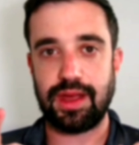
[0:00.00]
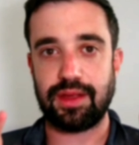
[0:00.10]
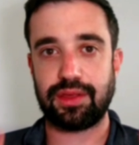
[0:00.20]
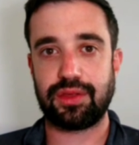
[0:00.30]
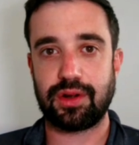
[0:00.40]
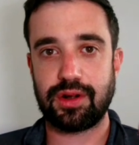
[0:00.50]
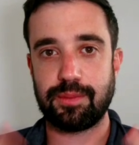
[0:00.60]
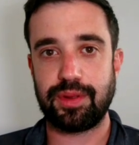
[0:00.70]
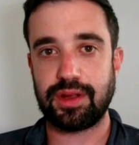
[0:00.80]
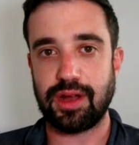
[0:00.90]
That
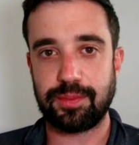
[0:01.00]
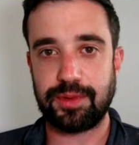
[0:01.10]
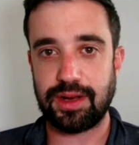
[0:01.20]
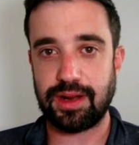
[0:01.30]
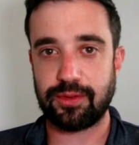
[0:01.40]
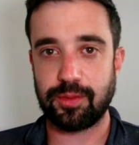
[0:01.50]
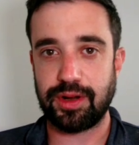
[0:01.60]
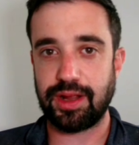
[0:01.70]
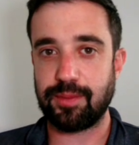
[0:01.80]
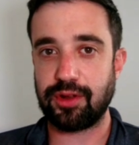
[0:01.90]
third big update,
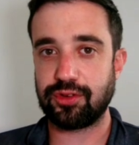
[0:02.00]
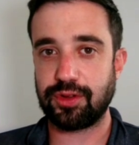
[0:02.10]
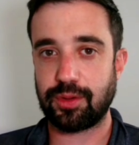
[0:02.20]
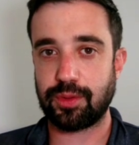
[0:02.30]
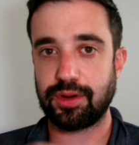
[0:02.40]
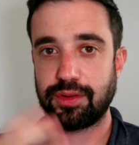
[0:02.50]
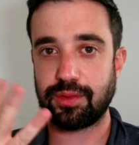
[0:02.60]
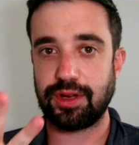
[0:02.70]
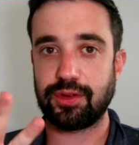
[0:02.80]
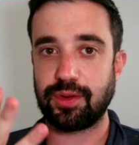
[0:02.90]
everybody. I mentioned there were
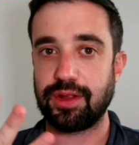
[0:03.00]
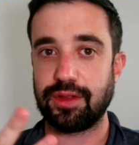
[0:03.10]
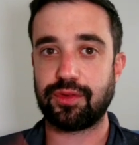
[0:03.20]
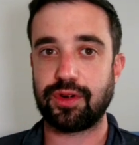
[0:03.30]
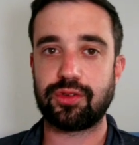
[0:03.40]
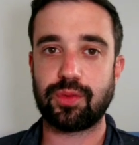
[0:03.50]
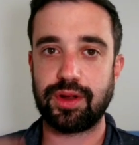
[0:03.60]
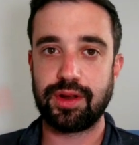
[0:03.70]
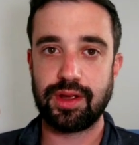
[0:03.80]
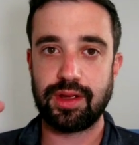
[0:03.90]
3. So again, the first
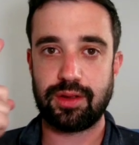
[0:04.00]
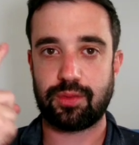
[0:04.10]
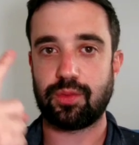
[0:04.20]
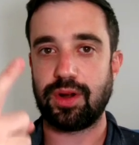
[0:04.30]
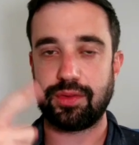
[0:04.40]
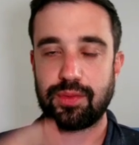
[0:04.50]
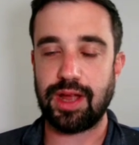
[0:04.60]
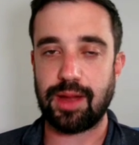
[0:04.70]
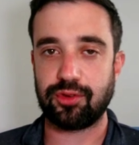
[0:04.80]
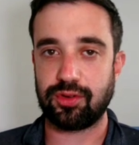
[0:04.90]
one, write
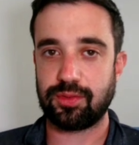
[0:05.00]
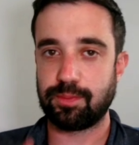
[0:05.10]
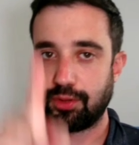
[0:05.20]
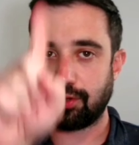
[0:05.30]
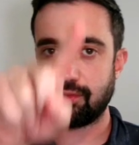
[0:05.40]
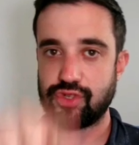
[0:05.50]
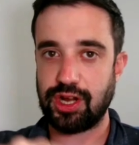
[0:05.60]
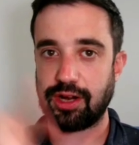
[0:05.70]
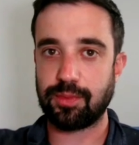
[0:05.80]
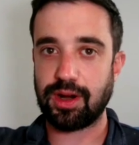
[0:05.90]
3 options. Boom,
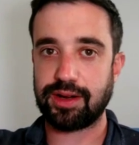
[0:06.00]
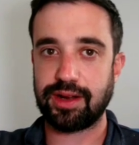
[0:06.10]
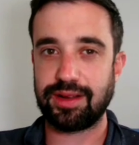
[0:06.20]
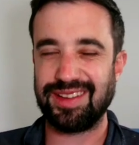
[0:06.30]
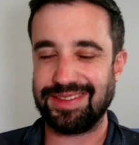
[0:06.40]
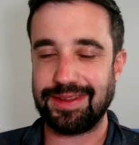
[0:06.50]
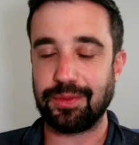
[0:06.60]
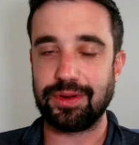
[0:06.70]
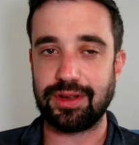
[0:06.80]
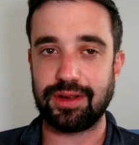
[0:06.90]
check mark, get
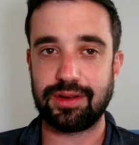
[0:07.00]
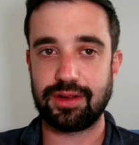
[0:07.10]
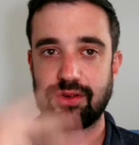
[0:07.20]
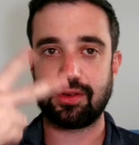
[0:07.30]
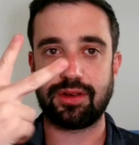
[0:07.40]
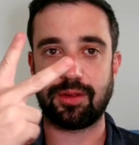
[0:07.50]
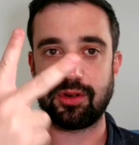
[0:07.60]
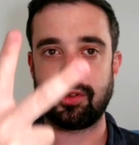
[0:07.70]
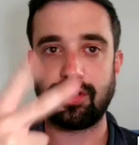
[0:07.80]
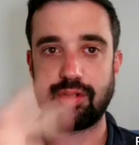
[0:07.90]
that one done.
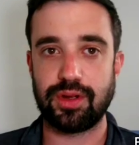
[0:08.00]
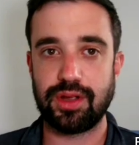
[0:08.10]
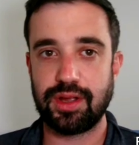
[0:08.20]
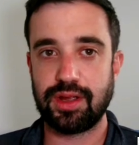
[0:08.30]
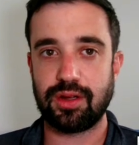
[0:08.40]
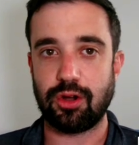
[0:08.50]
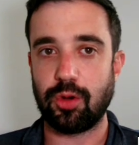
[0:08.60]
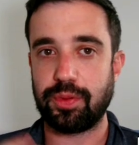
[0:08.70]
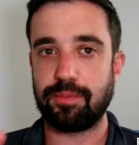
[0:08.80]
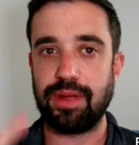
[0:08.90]
Number 2,
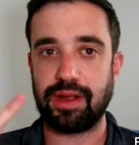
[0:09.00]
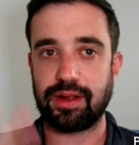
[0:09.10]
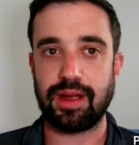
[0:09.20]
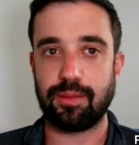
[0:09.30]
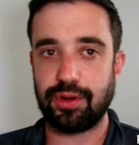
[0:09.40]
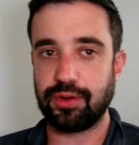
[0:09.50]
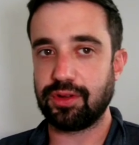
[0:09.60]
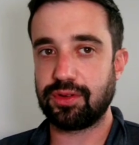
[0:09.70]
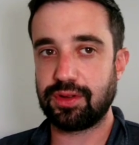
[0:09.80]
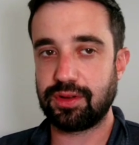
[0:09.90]
open a bank account
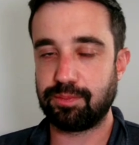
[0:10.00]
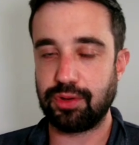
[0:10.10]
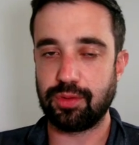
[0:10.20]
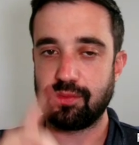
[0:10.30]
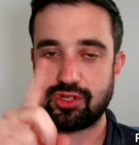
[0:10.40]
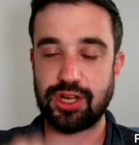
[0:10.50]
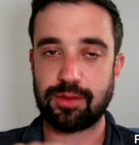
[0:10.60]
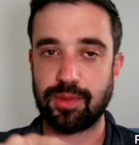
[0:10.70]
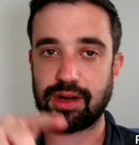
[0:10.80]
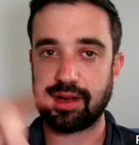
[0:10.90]
bonus. Boom,
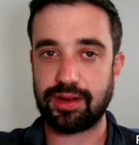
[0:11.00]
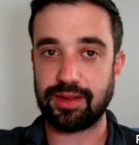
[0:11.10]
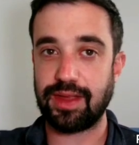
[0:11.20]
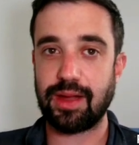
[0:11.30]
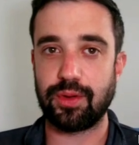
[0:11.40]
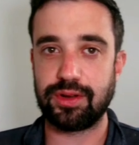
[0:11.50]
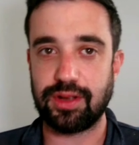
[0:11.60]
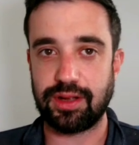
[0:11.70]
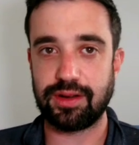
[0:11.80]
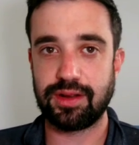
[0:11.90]
check mark, get that one
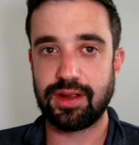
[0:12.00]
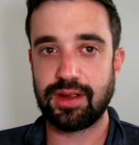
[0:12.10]
done.